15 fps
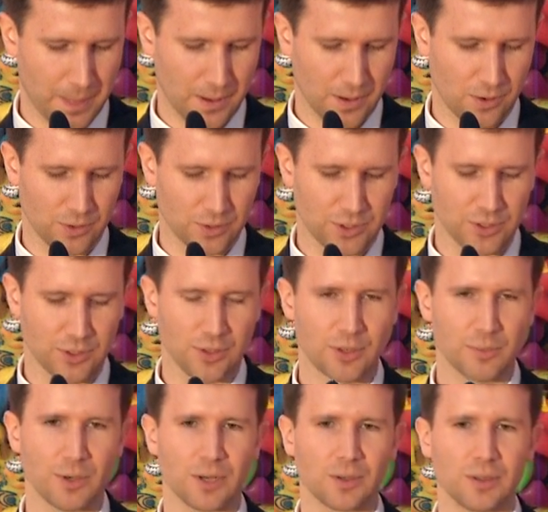Concern
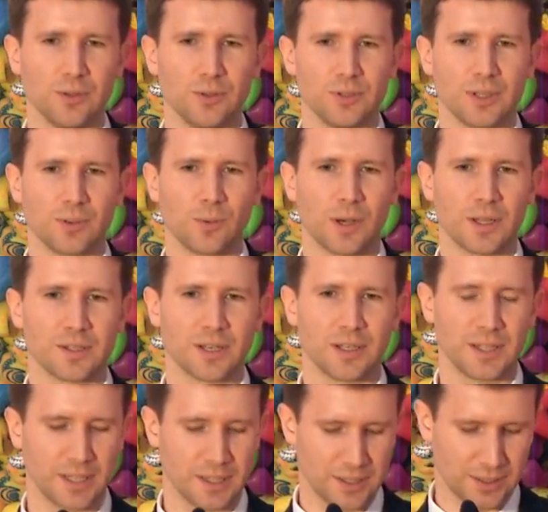about losing one's
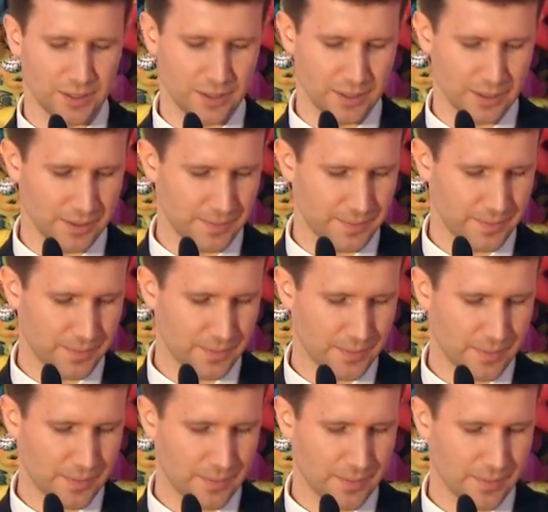identity?
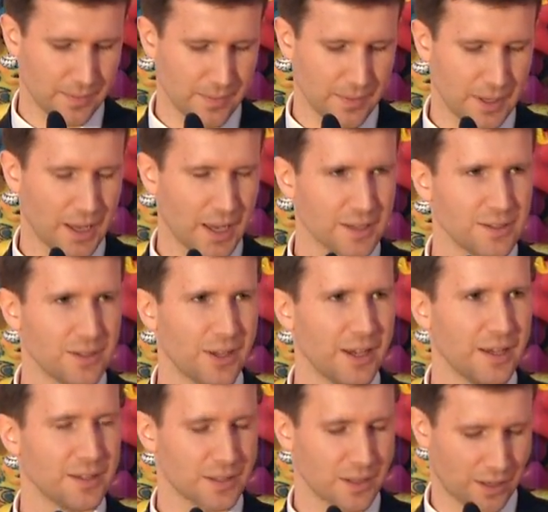Has the
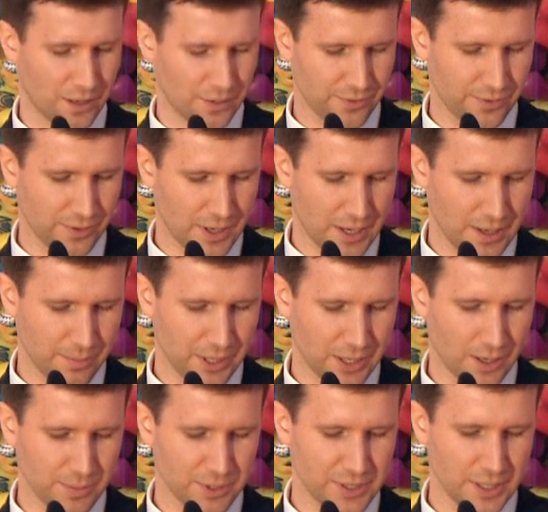headscarf
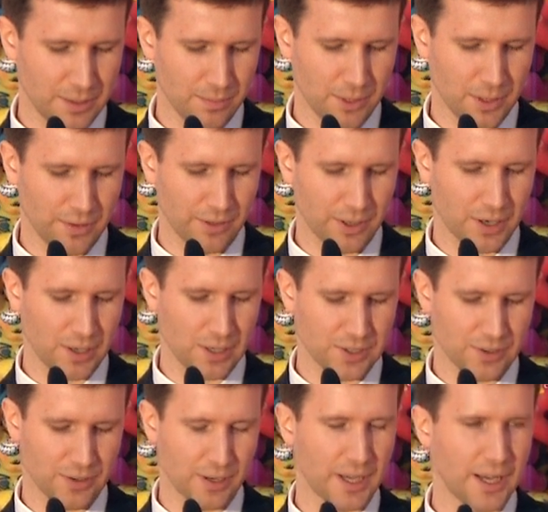become a symbol of the
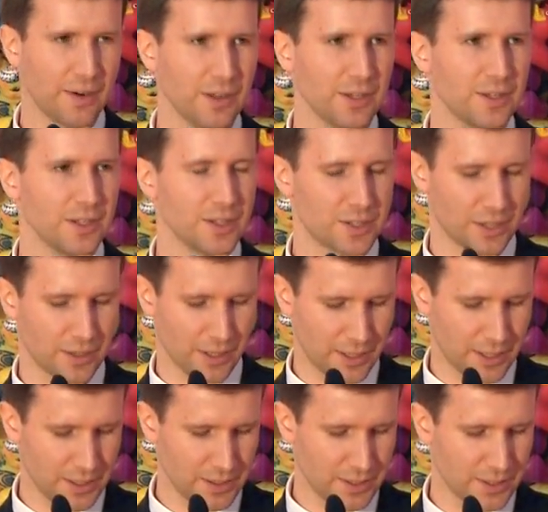cultural heritage and
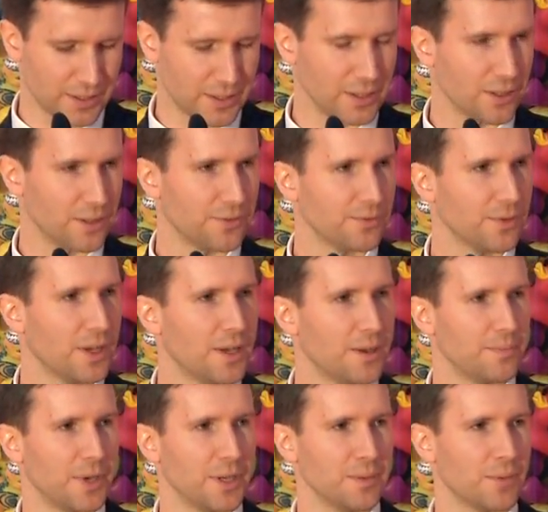identity of
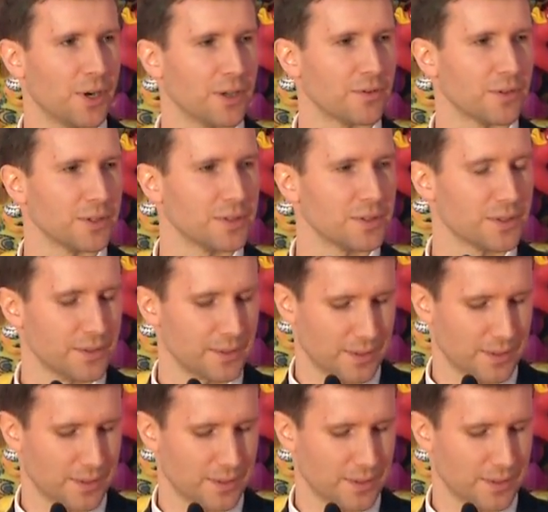many migrants?